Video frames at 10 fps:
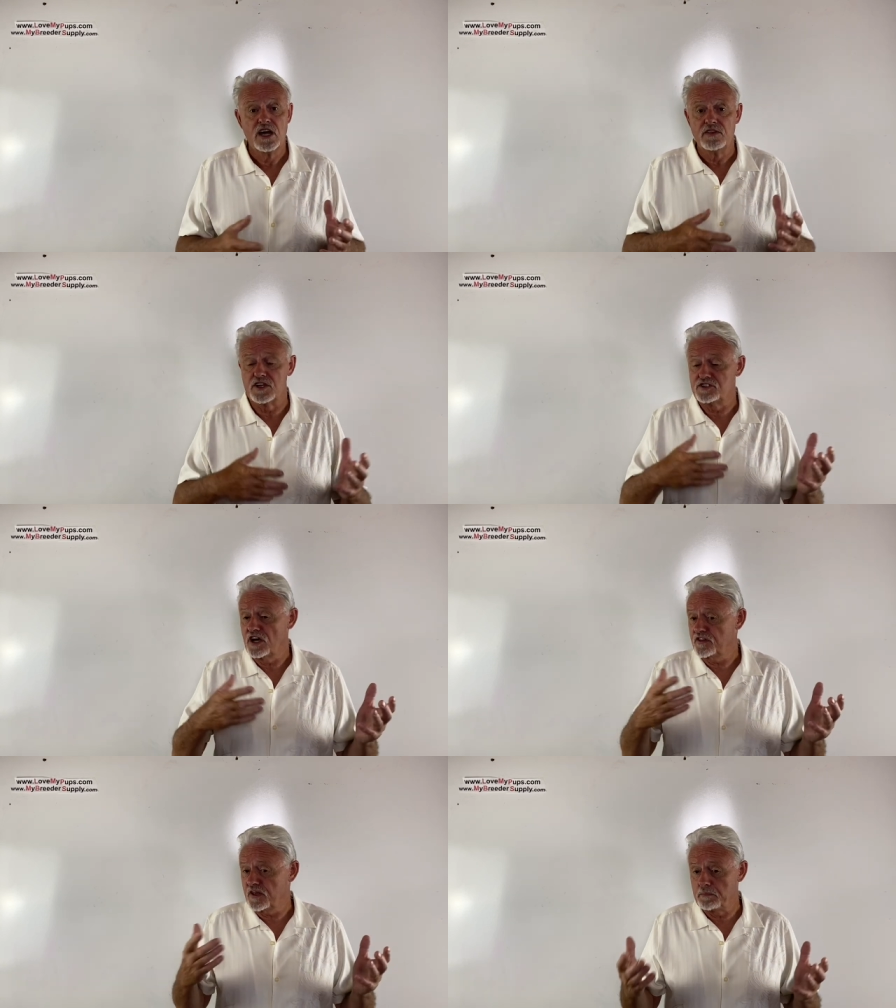There's
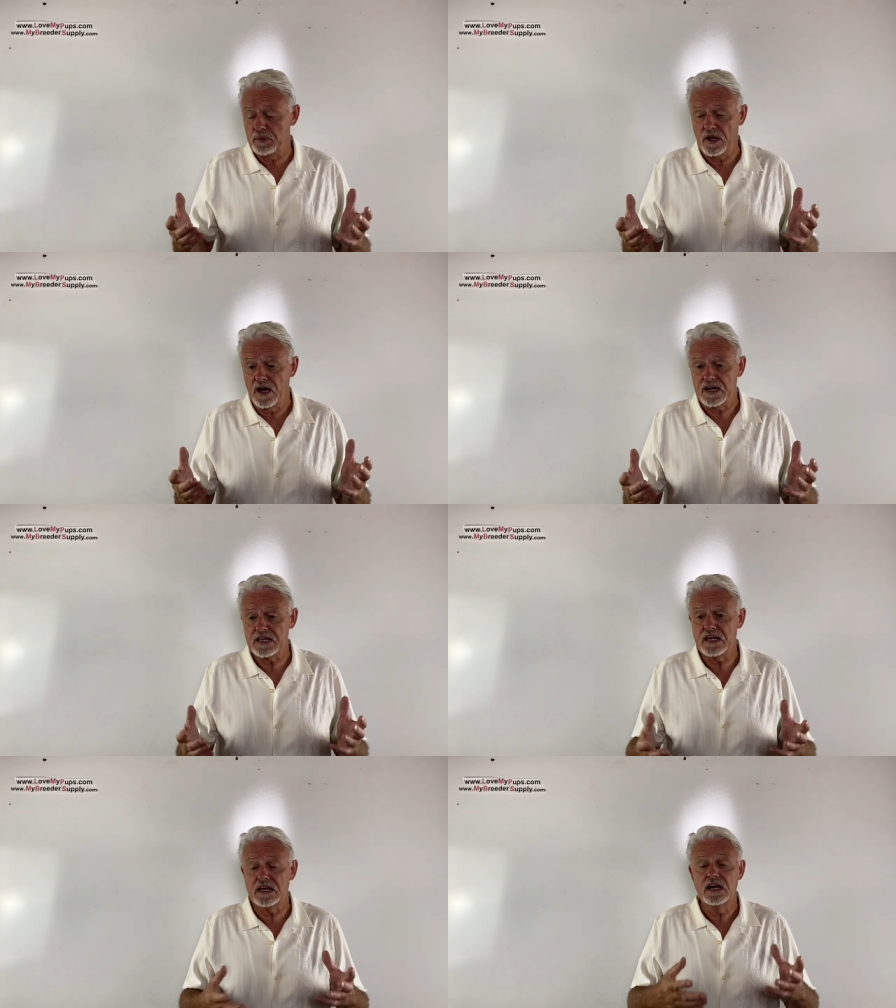nothing implied
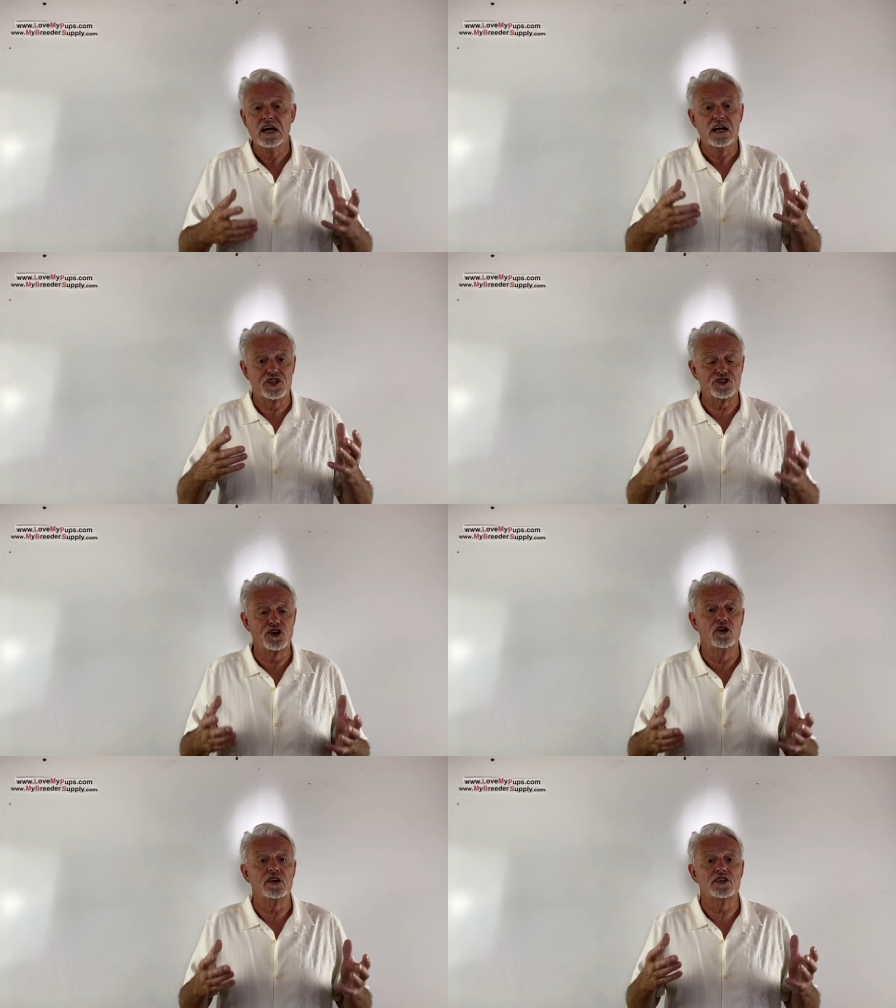here, and
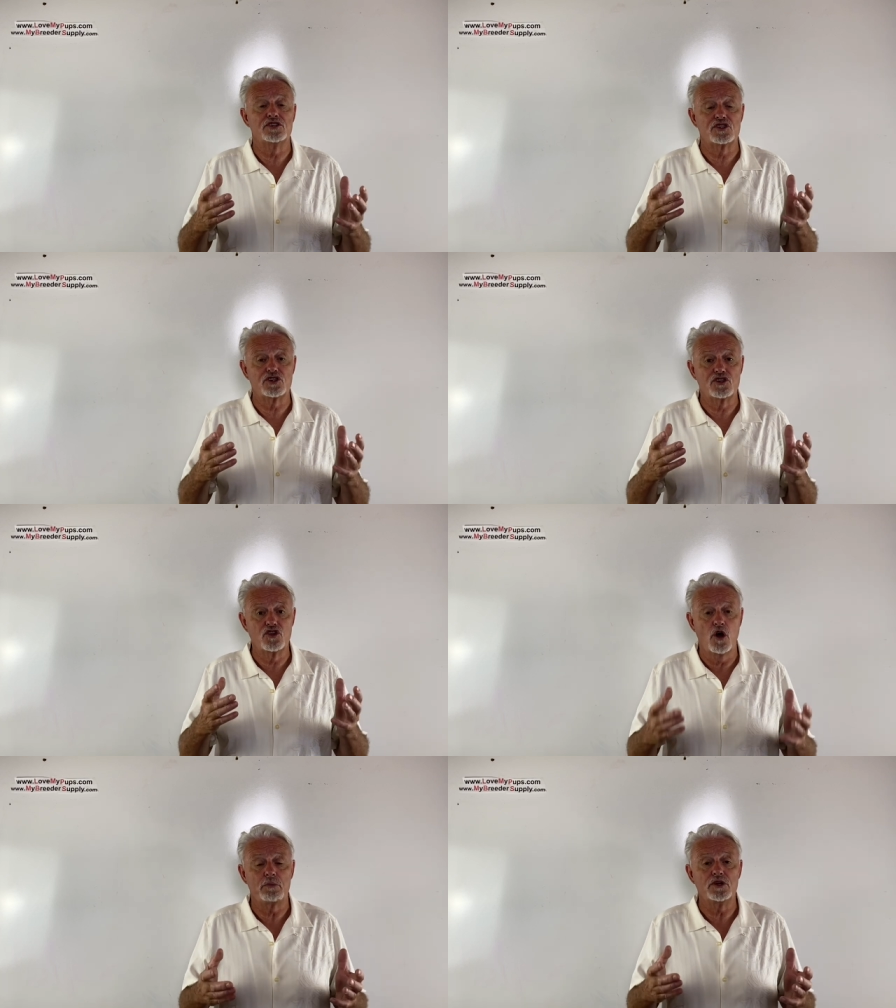certainly this should
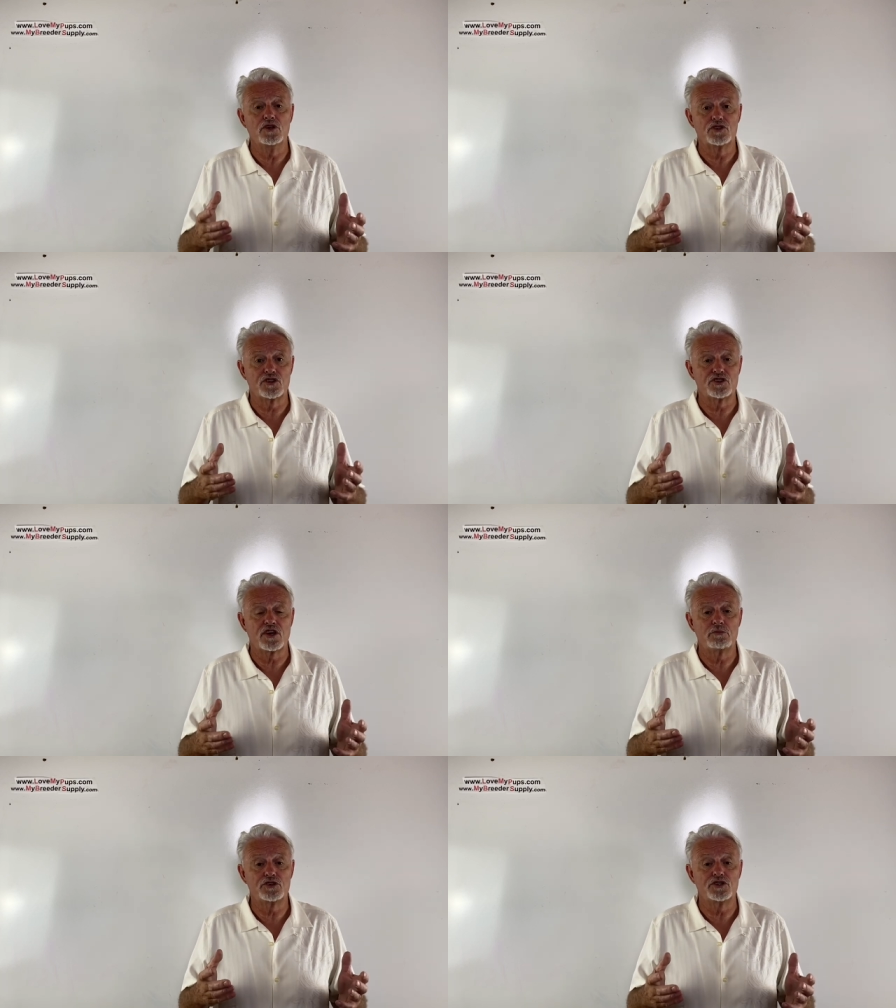not be used as a
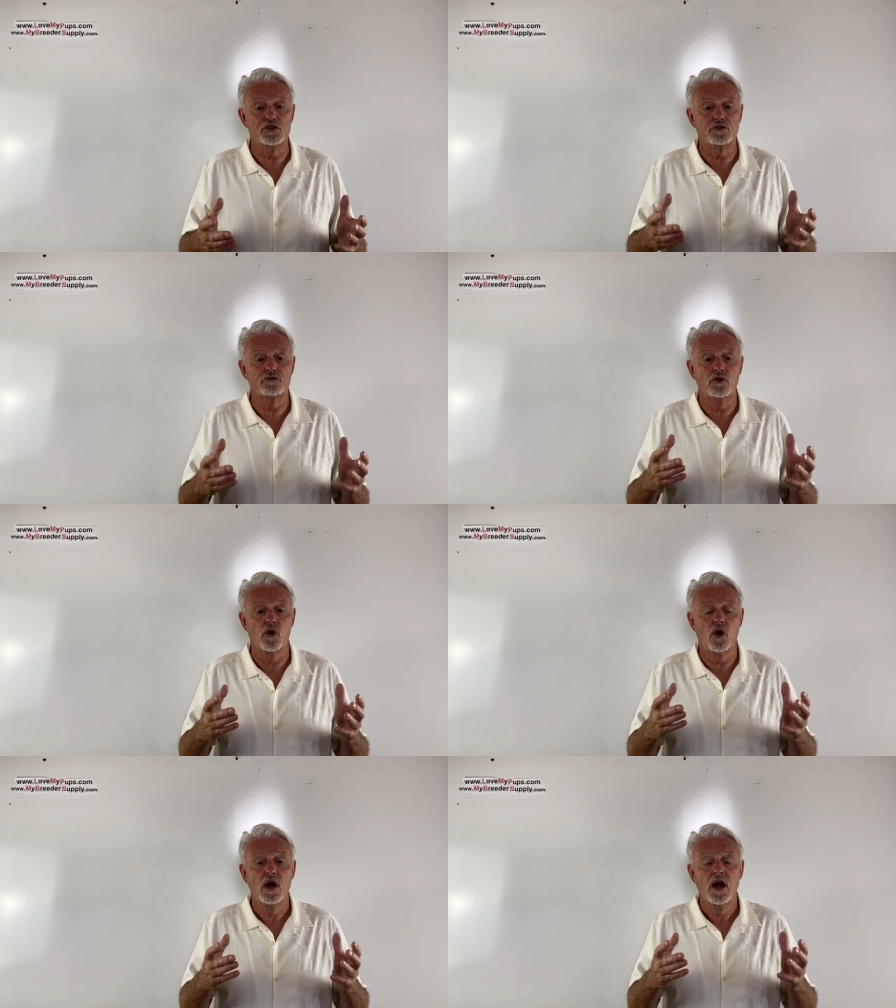substitute
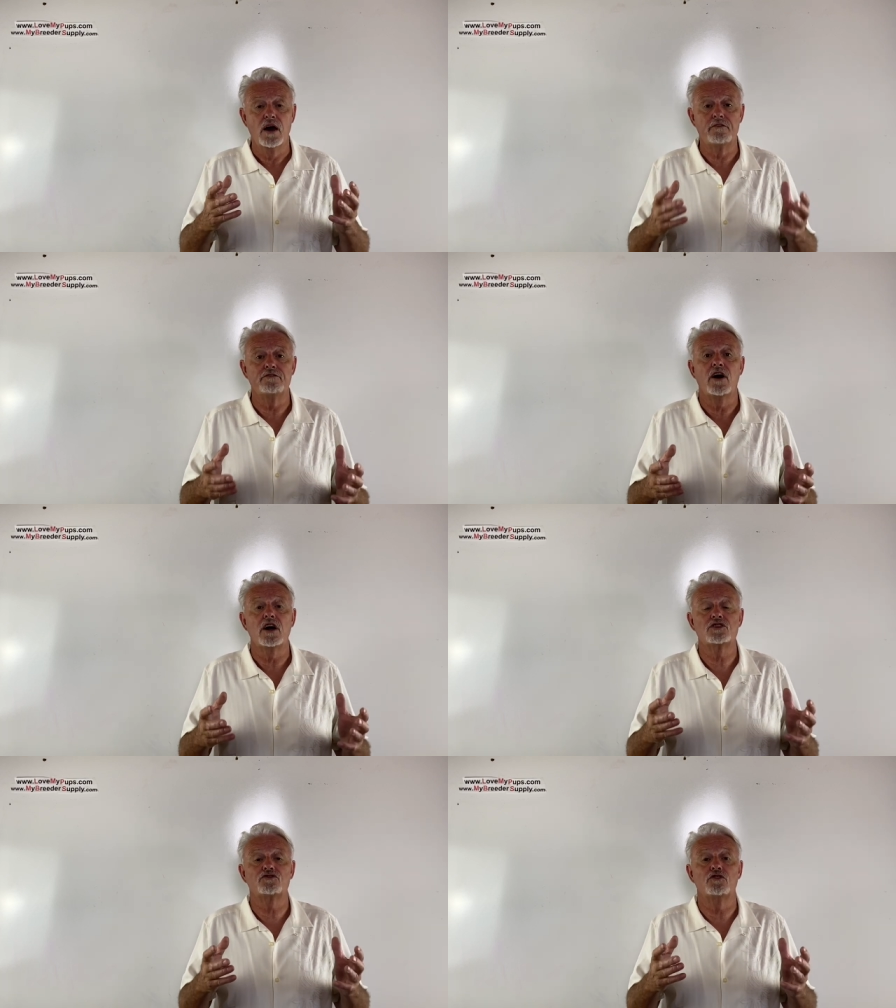for
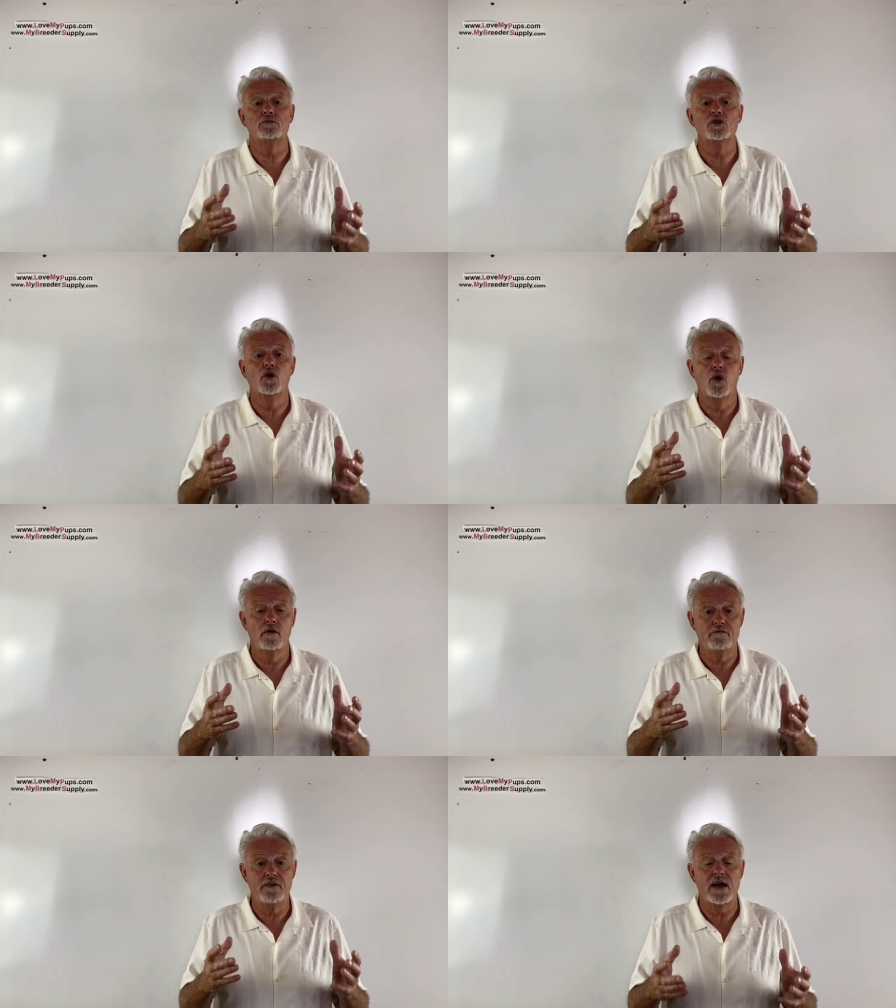advice from your
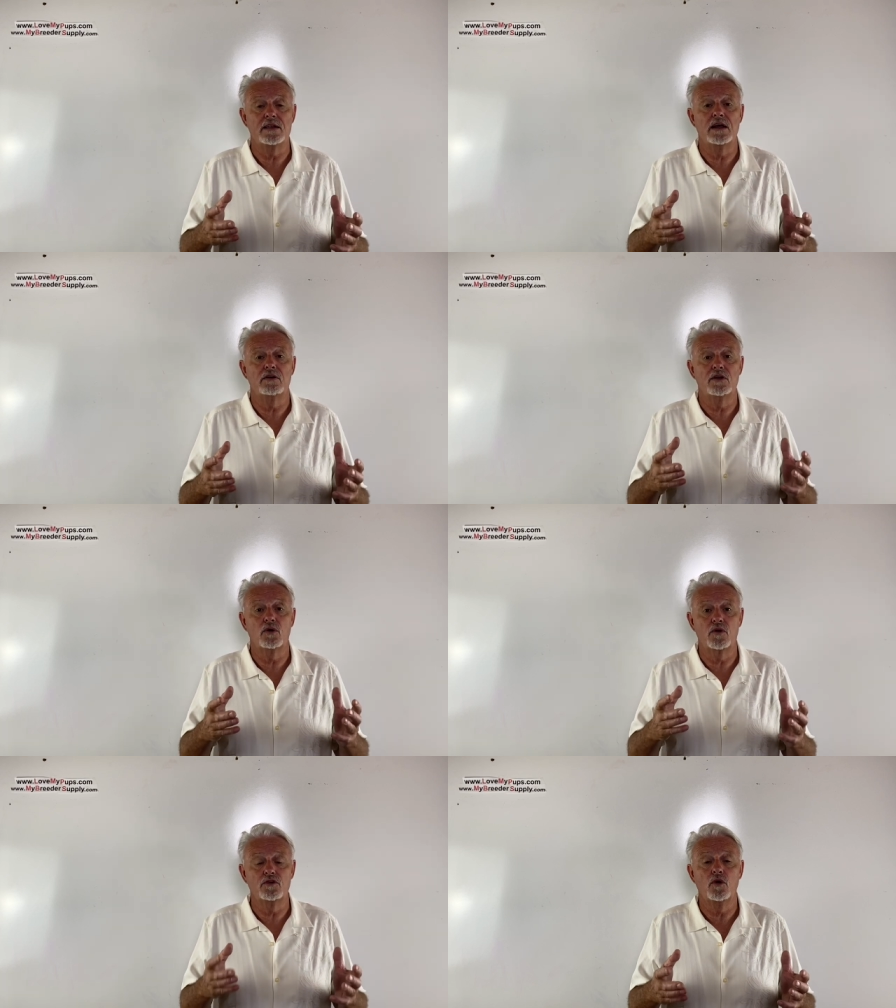veterinarian
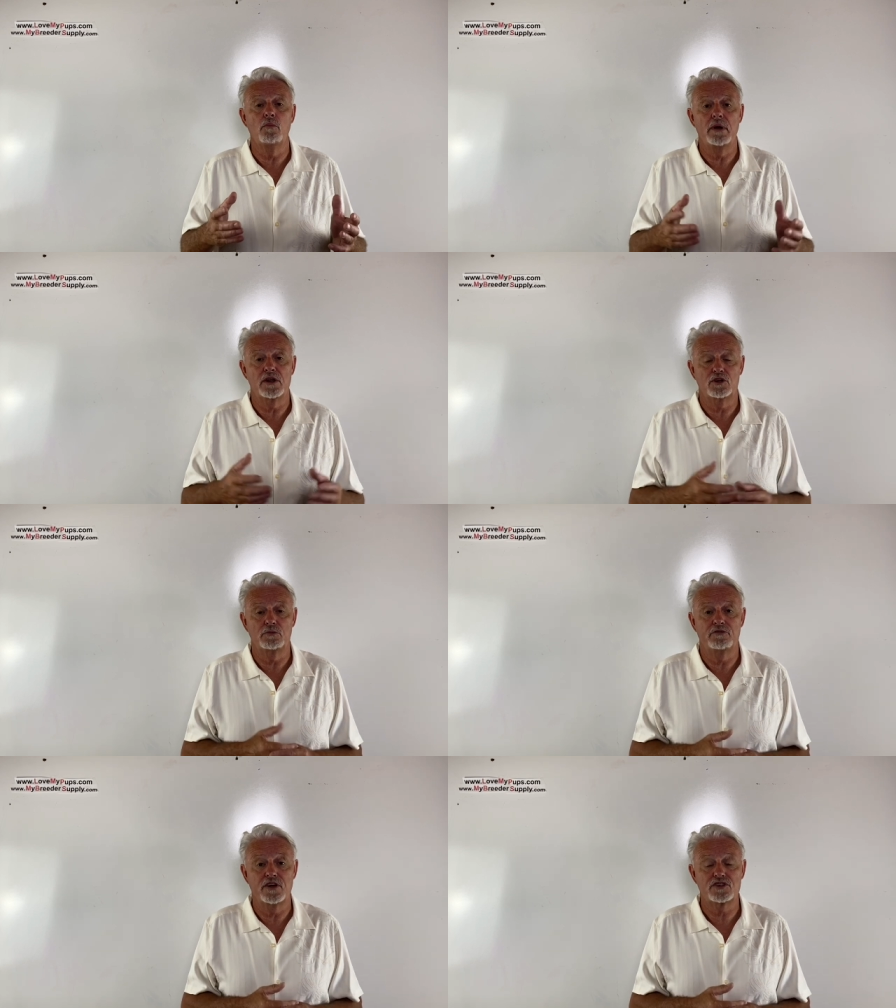or your medical
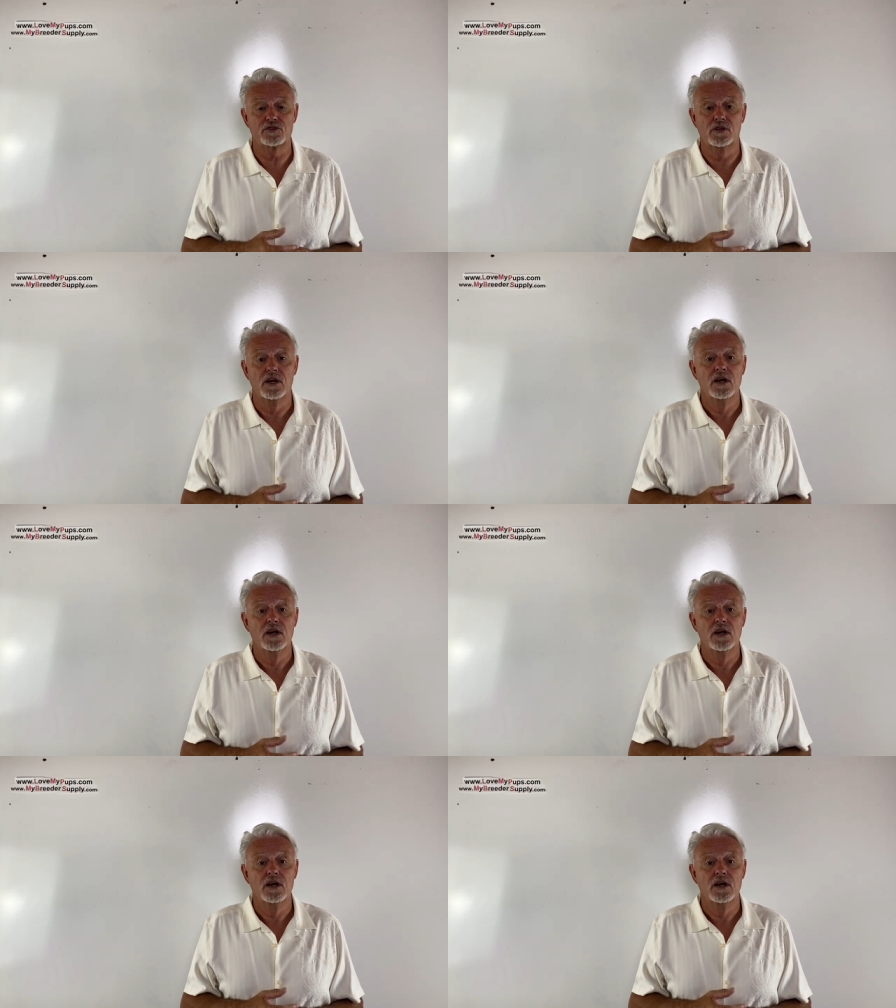professional.